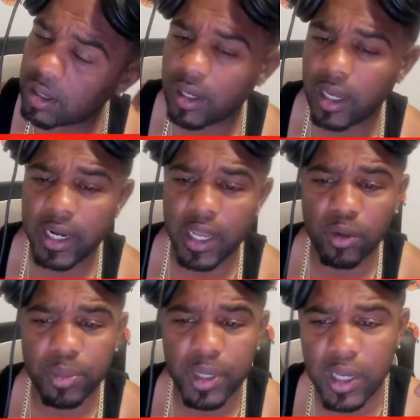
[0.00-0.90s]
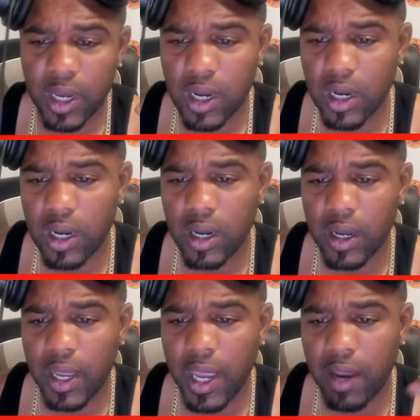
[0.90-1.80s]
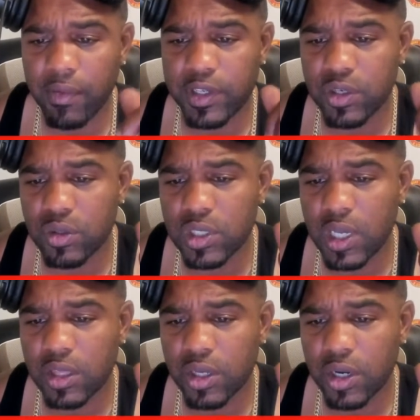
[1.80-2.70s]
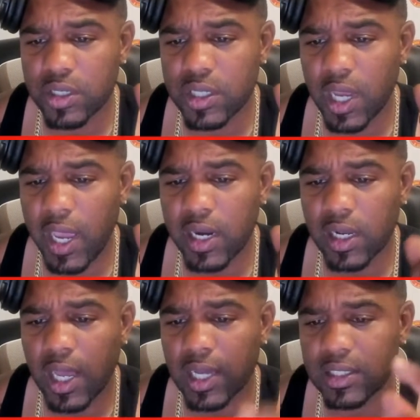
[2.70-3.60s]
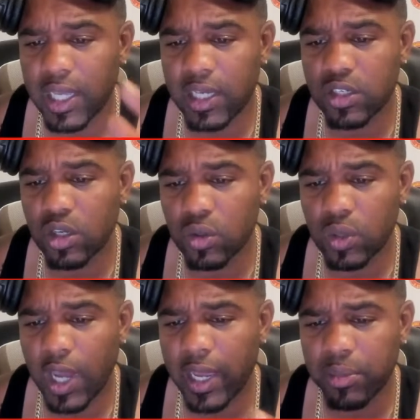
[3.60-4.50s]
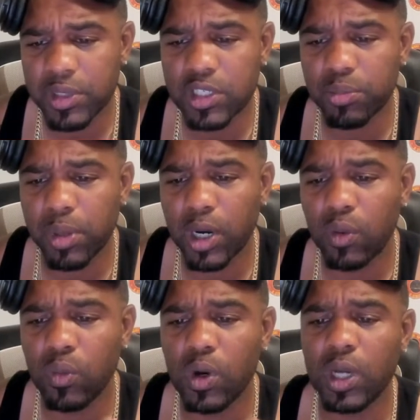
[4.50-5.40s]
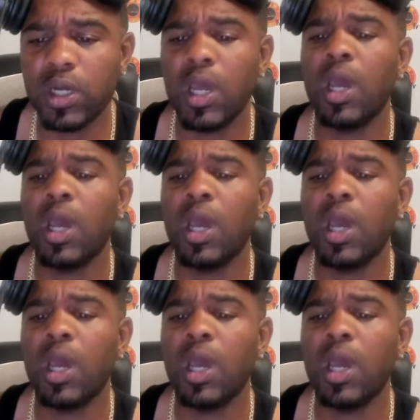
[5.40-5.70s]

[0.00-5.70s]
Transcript: And that'll be every Tuesday and Thursday, 8 o'clock. Stay tuned. I am Mr. Burn One.